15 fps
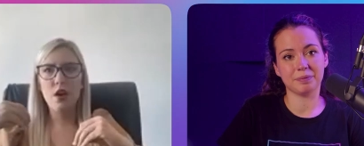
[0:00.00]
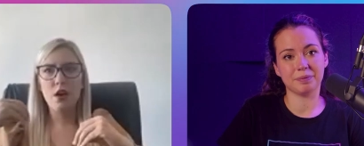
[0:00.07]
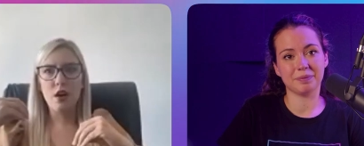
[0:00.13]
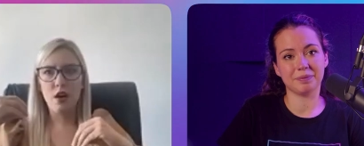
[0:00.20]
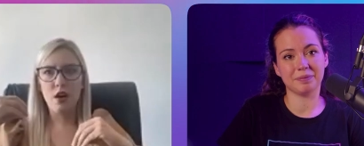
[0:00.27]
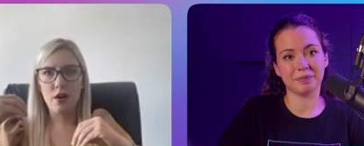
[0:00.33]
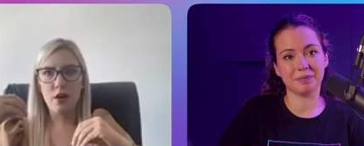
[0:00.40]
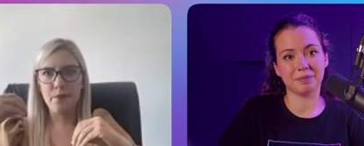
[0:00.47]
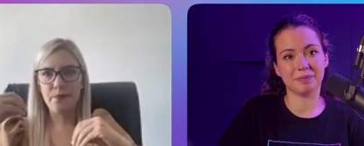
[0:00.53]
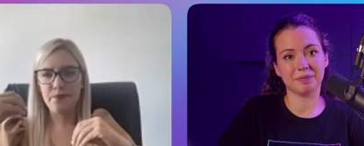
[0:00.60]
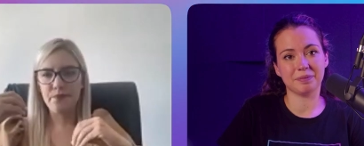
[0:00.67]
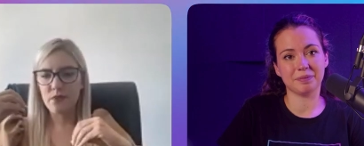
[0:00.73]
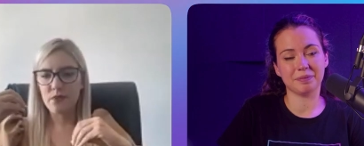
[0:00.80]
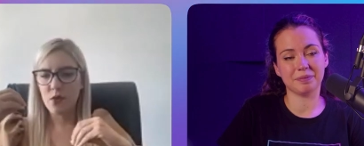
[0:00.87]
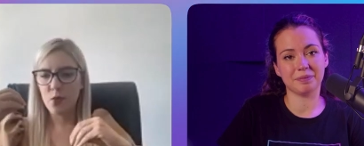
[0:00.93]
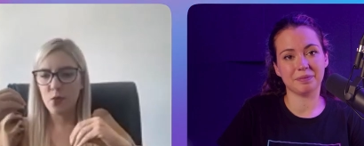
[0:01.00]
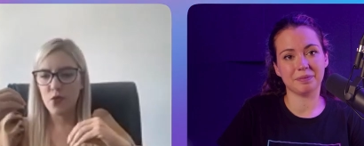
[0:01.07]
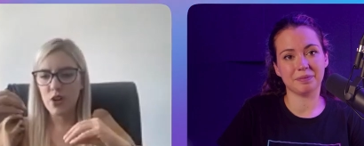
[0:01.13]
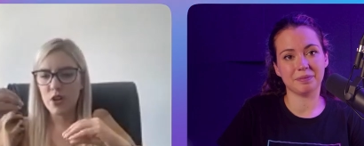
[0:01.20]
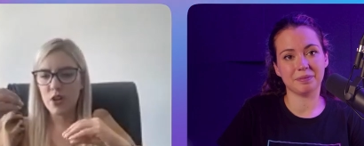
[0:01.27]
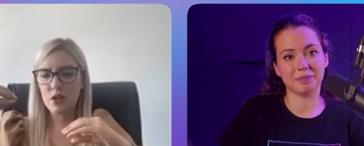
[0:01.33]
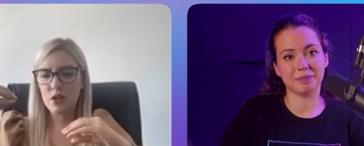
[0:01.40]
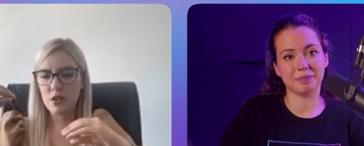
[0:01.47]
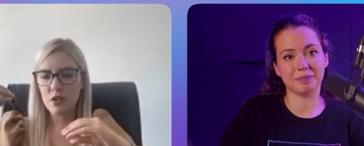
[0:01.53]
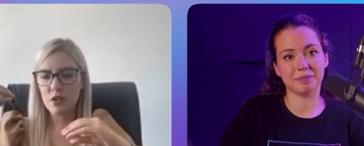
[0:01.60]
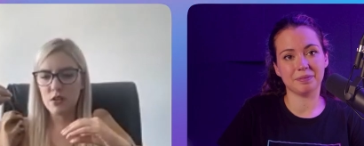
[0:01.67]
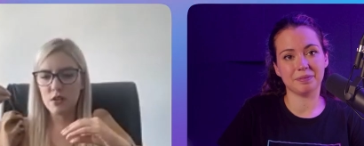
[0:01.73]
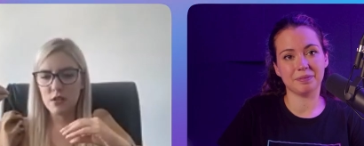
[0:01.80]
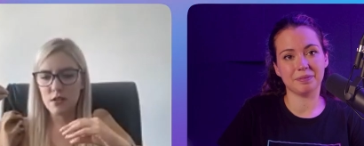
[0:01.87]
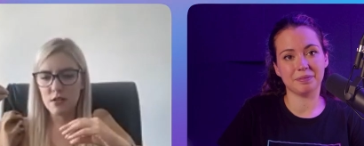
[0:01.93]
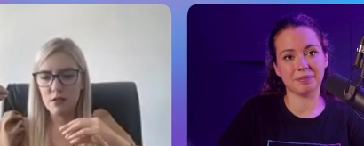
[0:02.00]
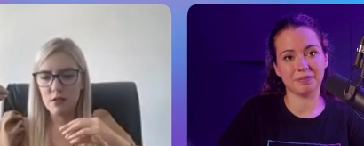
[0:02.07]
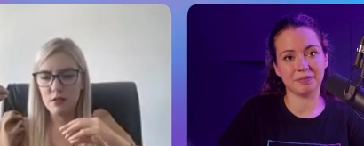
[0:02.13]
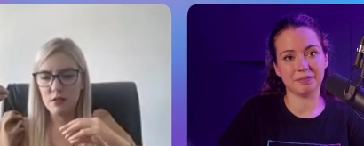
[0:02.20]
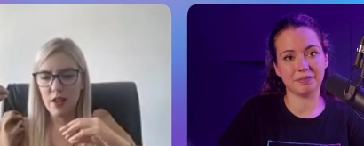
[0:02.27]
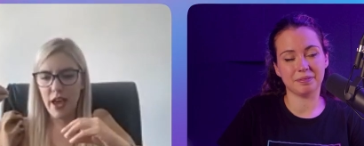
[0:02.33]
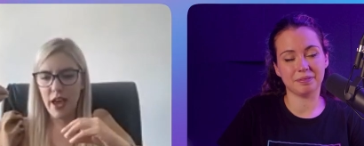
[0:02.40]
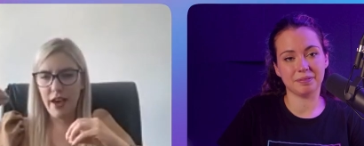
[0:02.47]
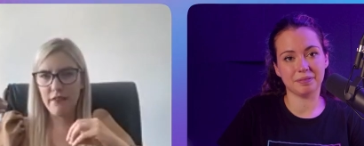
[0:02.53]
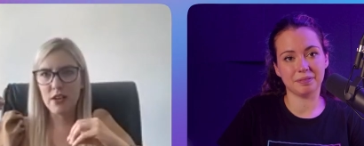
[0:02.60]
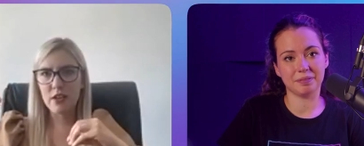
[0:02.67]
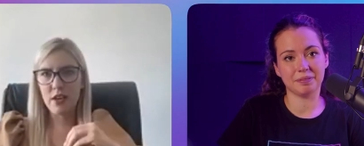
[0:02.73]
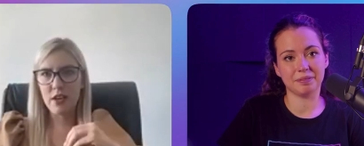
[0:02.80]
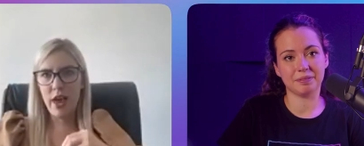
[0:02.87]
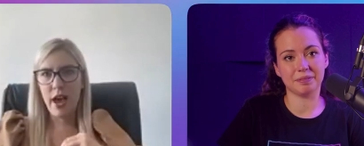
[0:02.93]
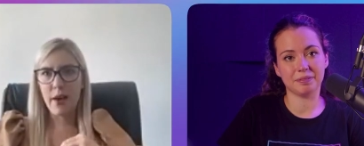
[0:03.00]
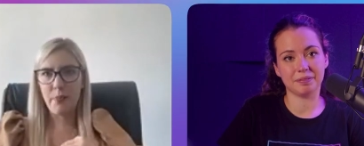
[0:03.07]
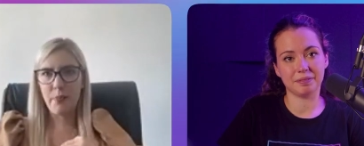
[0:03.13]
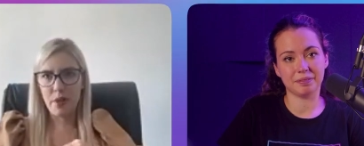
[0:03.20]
Speaker 1: um, really the, the having the app